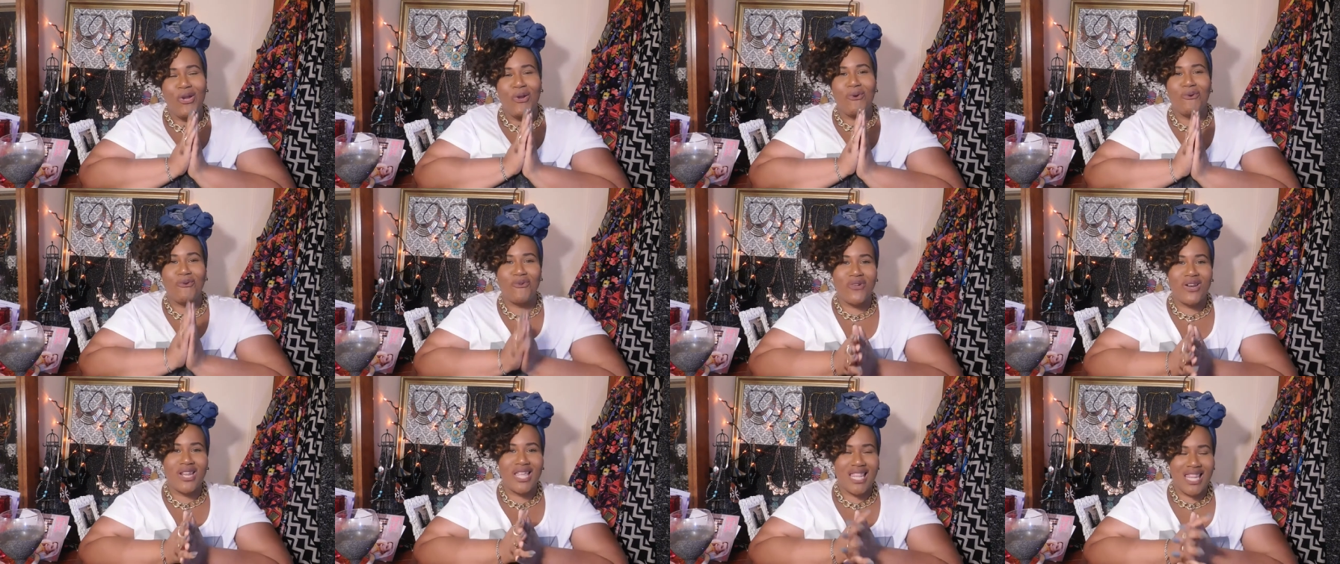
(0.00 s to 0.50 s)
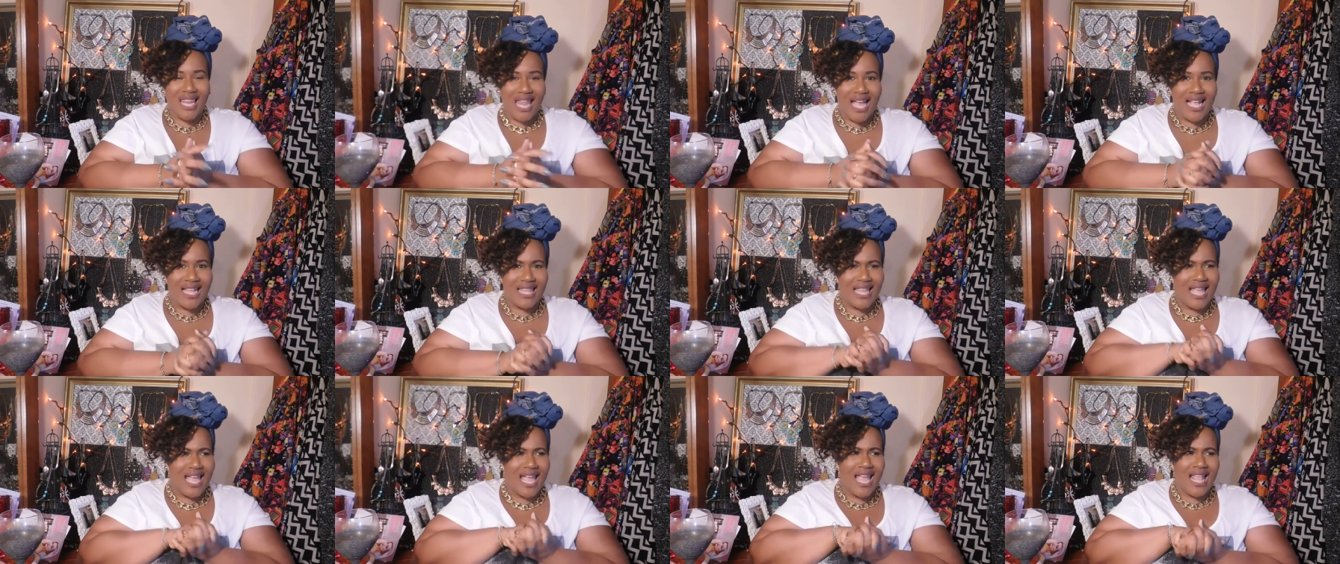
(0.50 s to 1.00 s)
Really
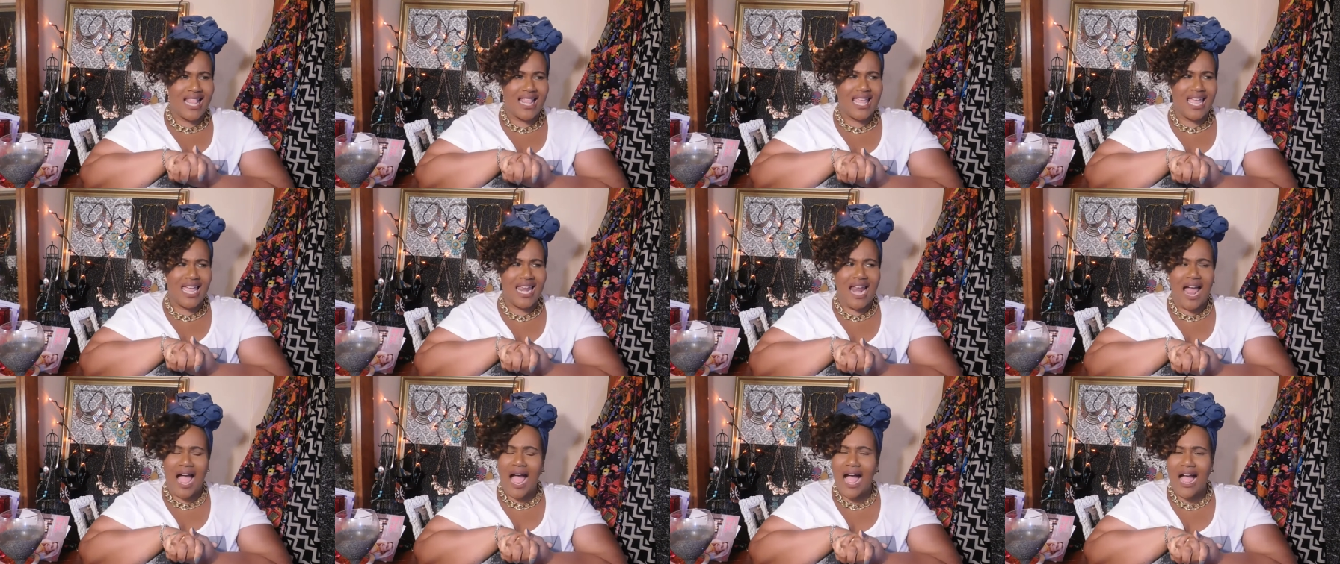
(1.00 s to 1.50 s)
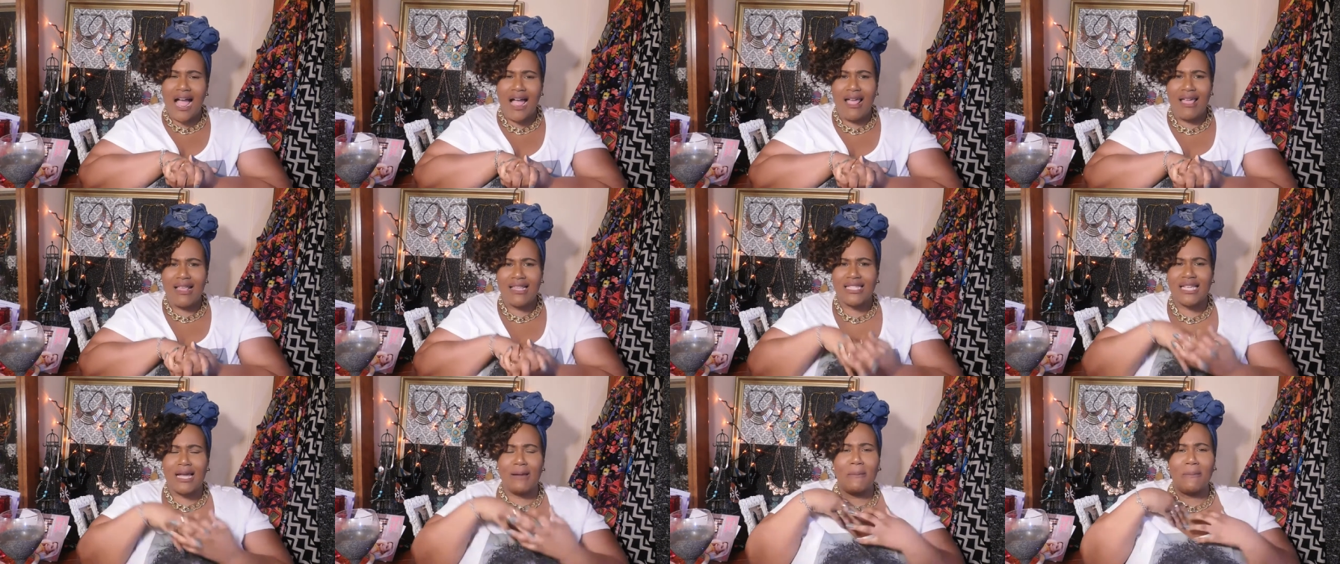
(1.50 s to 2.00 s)
like that. And then
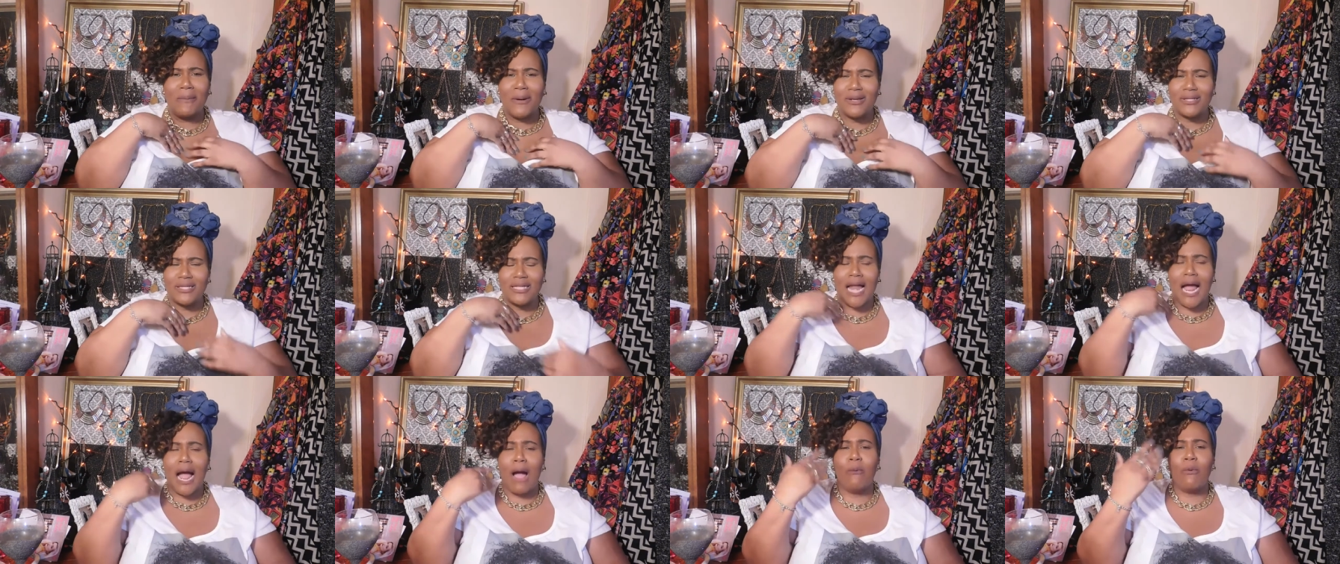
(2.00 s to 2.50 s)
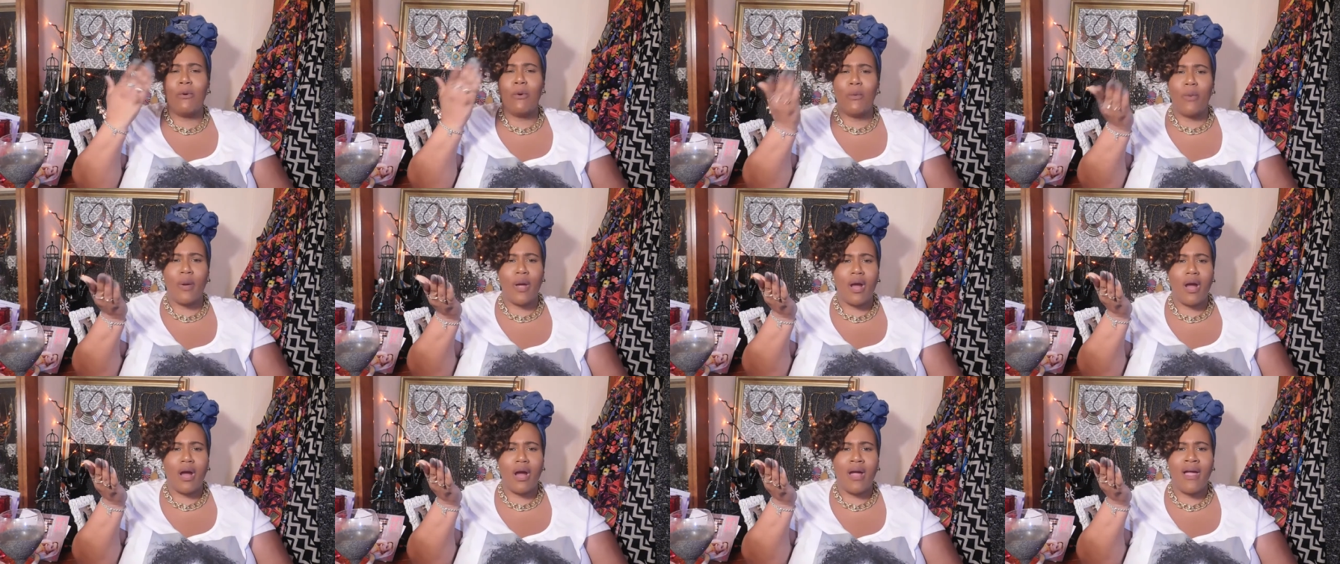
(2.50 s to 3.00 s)
I type of person, I will
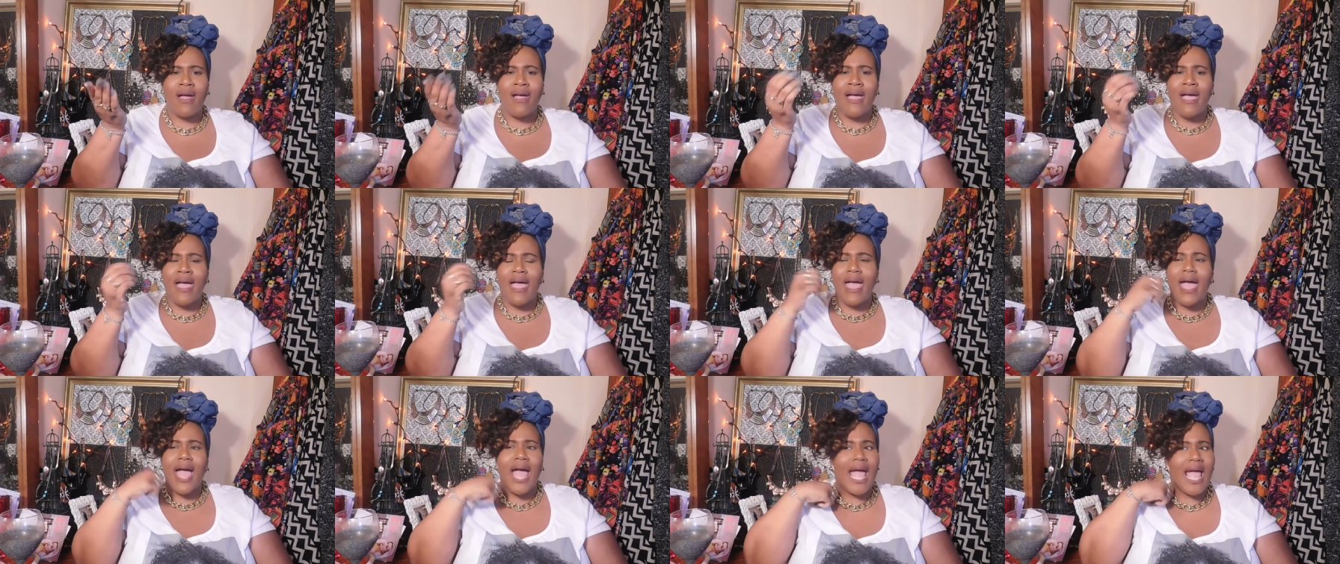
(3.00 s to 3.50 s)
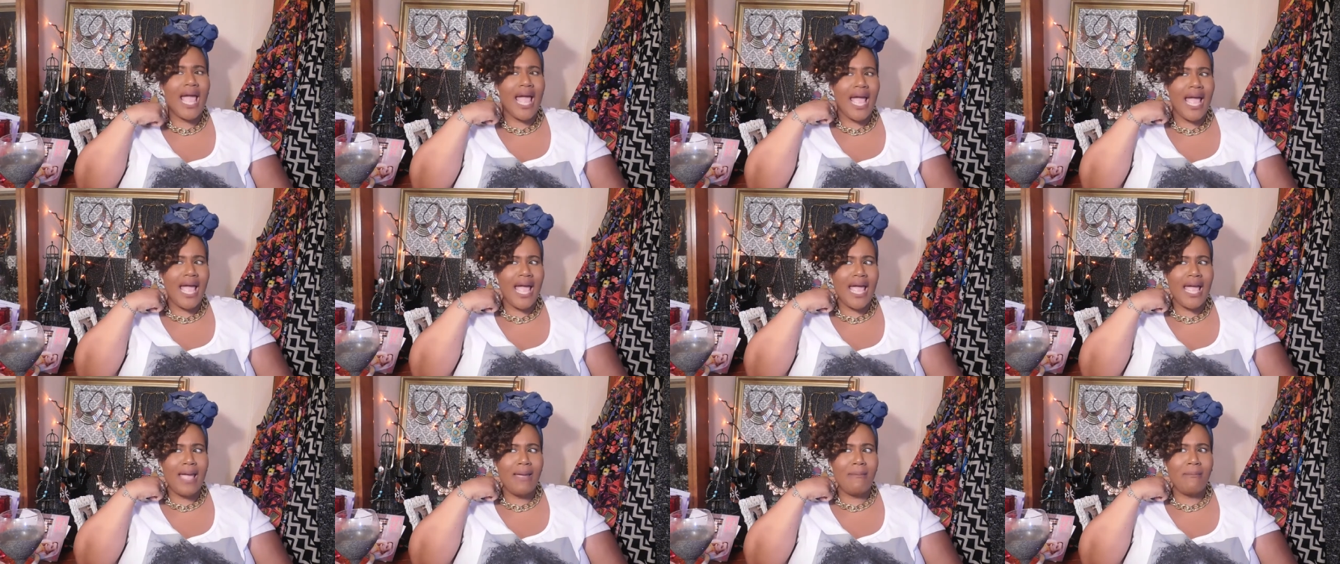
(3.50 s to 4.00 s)
wear
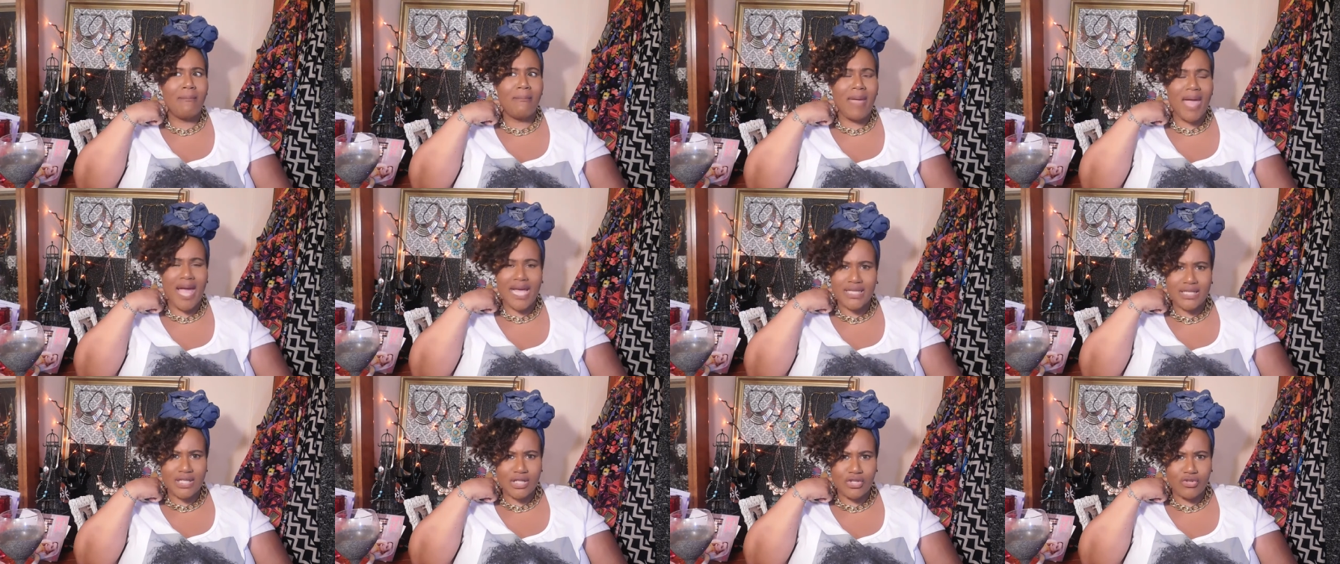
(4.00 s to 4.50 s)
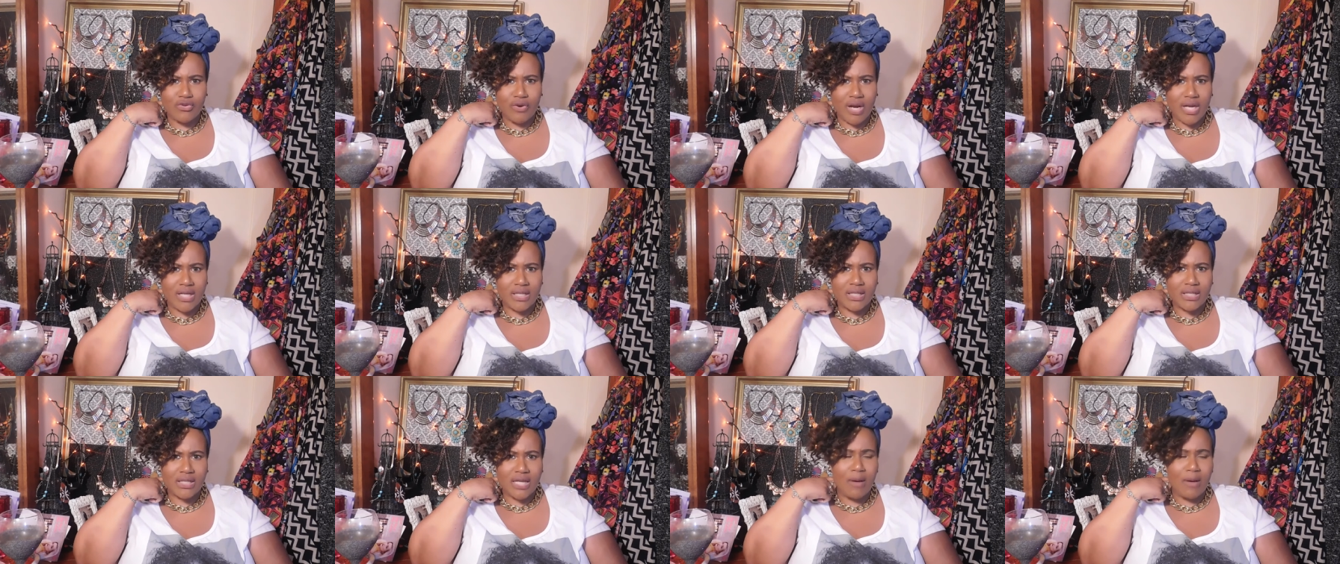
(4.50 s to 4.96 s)
a maxi dress.